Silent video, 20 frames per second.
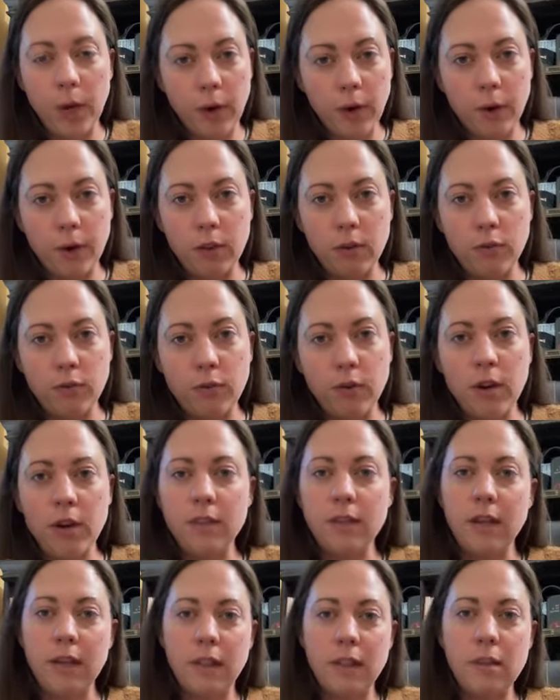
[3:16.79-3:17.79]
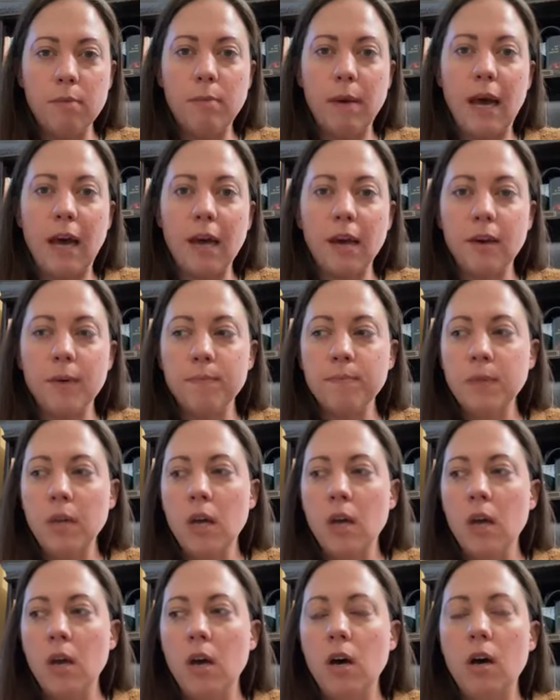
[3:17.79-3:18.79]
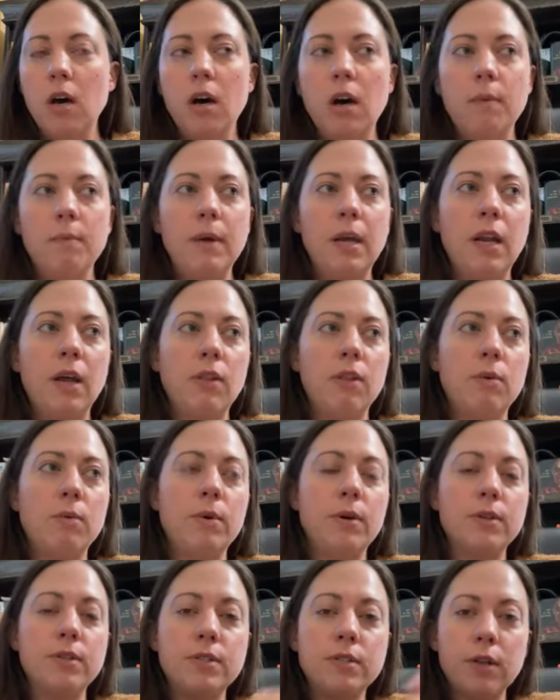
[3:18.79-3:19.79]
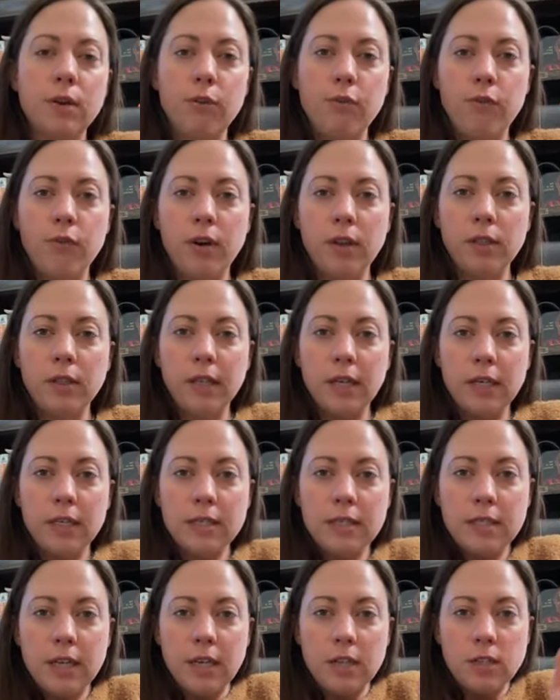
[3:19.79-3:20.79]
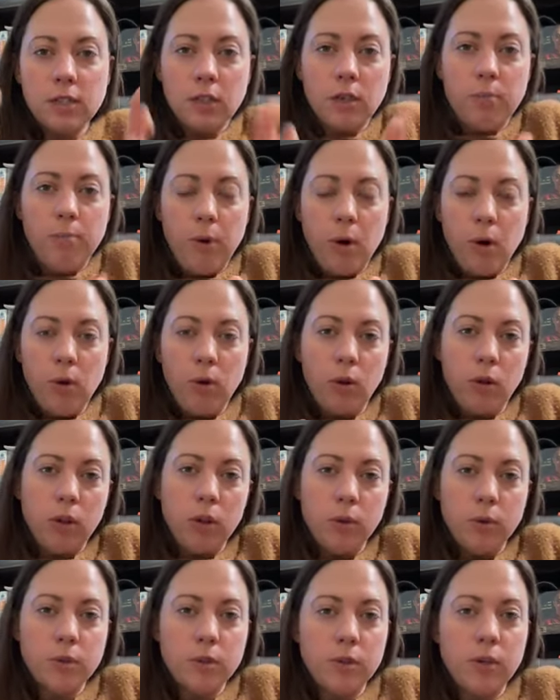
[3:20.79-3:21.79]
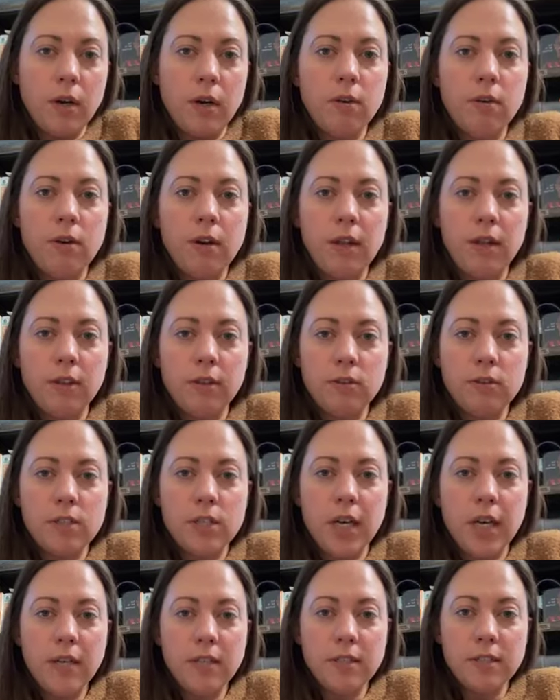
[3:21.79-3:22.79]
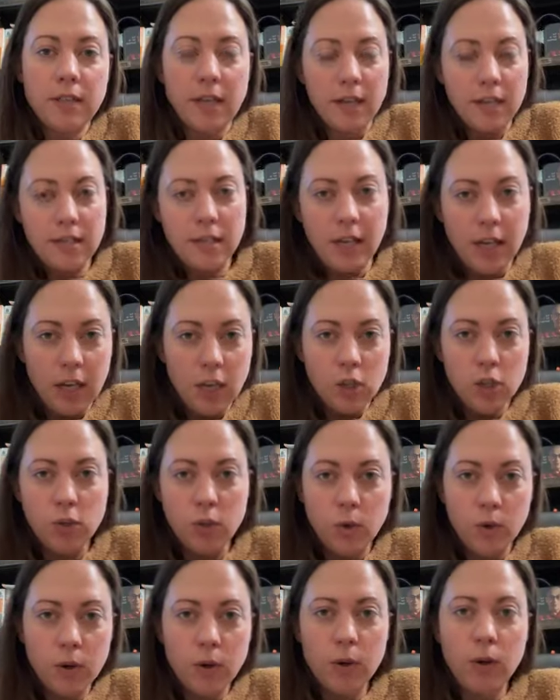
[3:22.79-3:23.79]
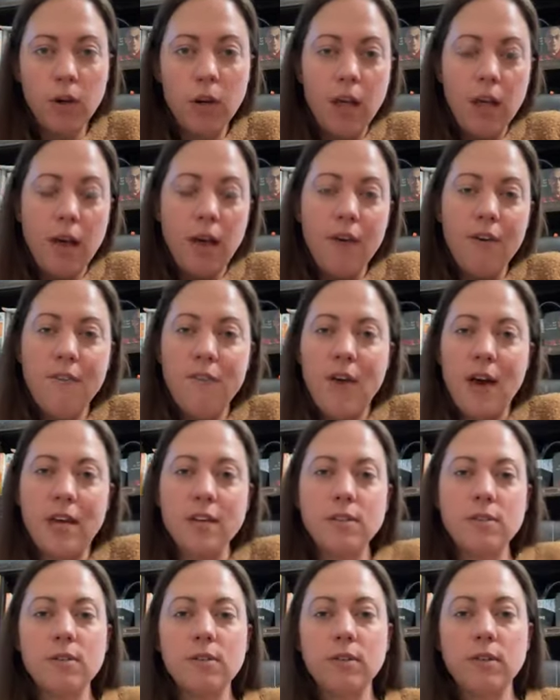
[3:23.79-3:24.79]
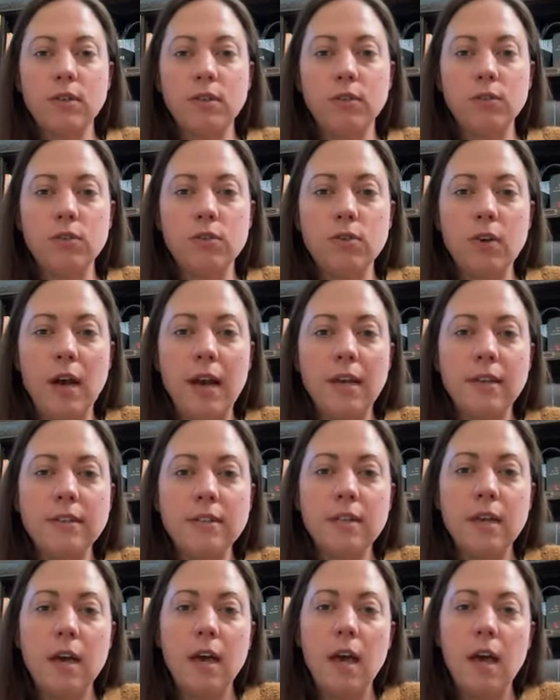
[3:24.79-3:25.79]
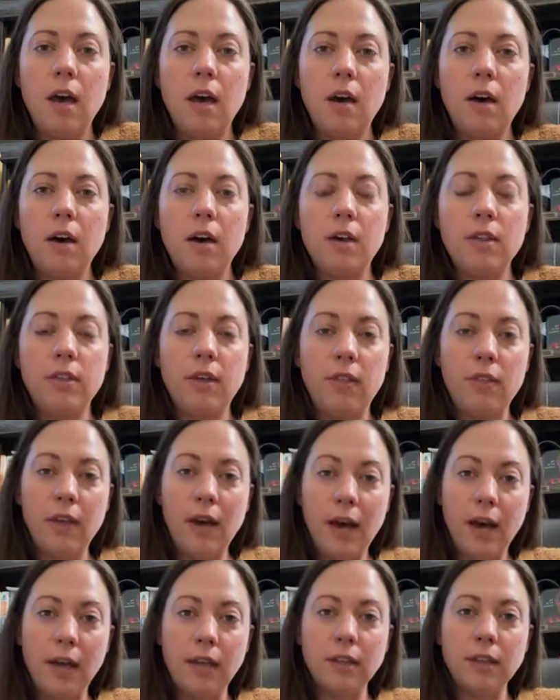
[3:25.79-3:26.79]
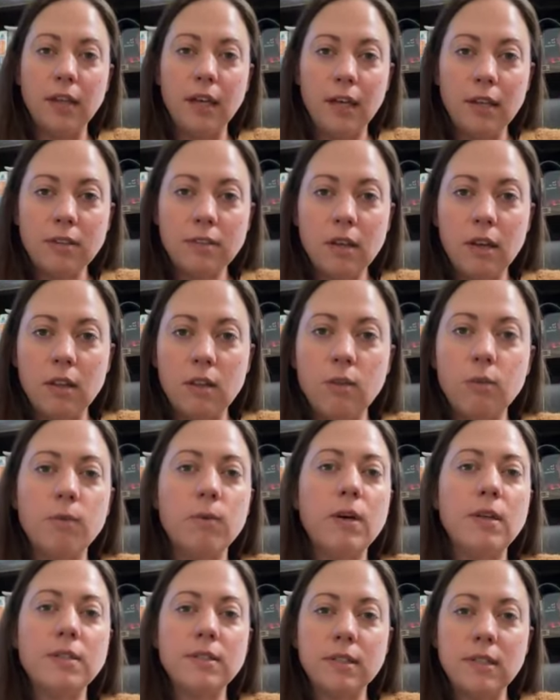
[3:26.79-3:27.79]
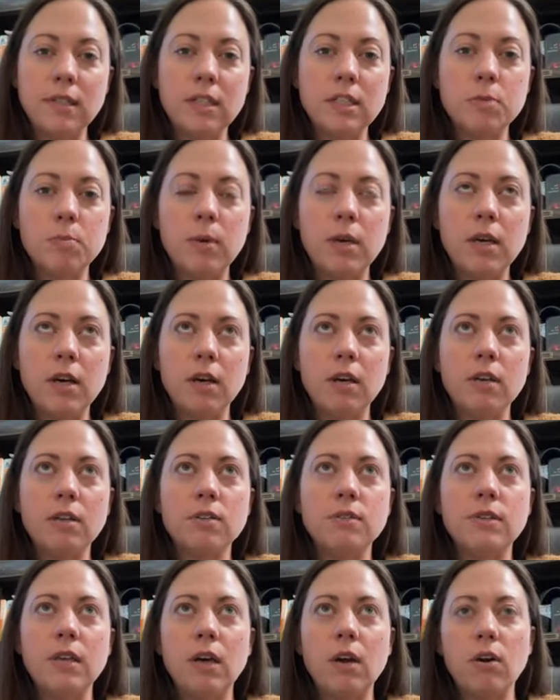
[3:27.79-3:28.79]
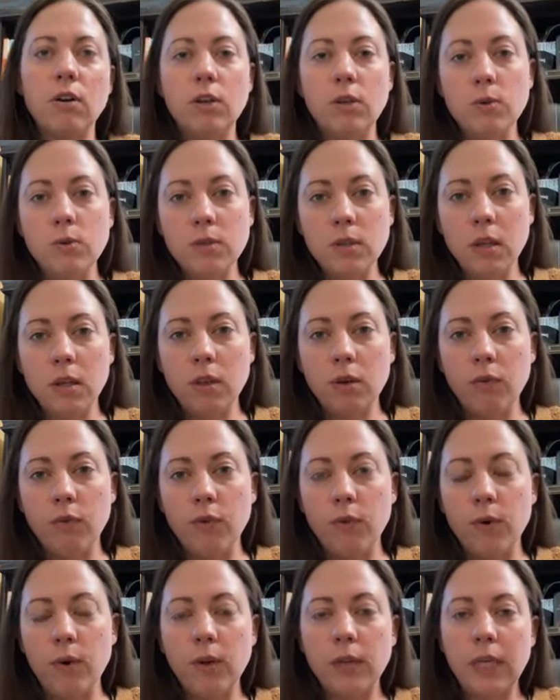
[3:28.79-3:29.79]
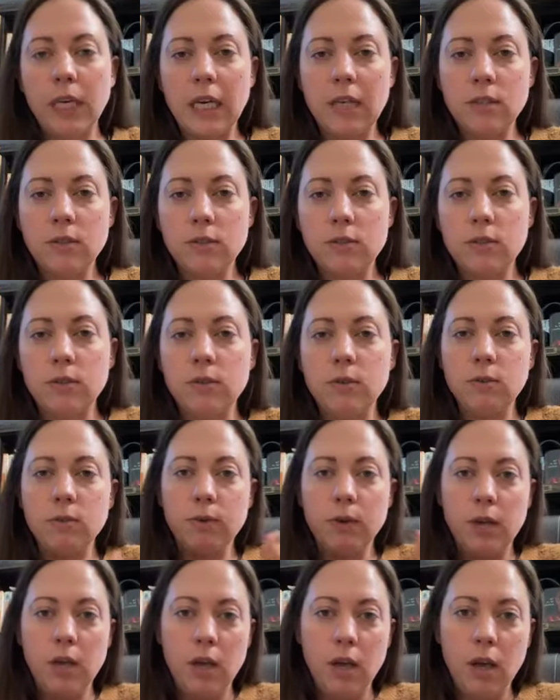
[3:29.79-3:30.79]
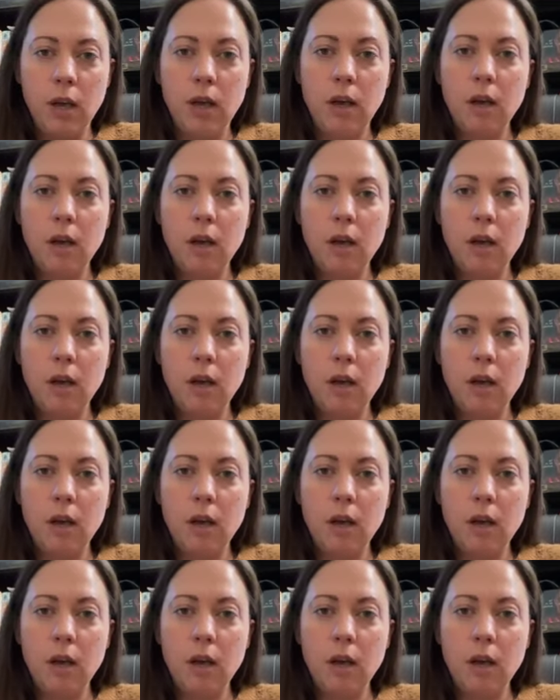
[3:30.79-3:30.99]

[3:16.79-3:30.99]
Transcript: quicker in the front than in the back. In other words, their front legs tend to pull closer underneath their chest and take shorter, faster little strides than the hind legs. And the reason is because they are using their forelegs to